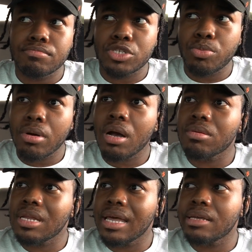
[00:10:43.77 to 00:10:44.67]

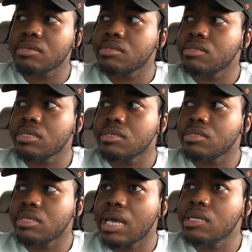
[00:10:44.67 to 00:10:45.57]
probably like
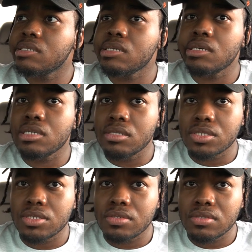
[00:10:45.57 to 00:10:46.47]
19,
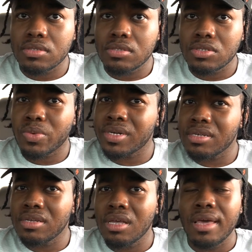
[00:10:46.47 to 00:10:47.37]
20.
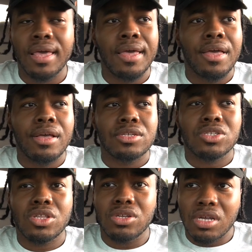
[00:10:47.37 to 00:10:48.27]
So
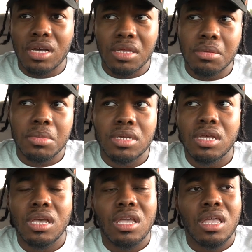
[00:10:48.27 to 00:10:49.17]
they're younger than me.
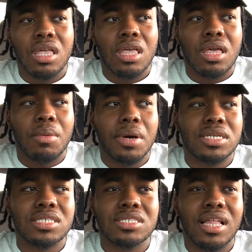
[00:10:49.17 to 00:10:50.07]
But it's
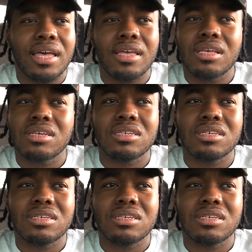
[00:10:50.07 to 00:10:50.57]
just like,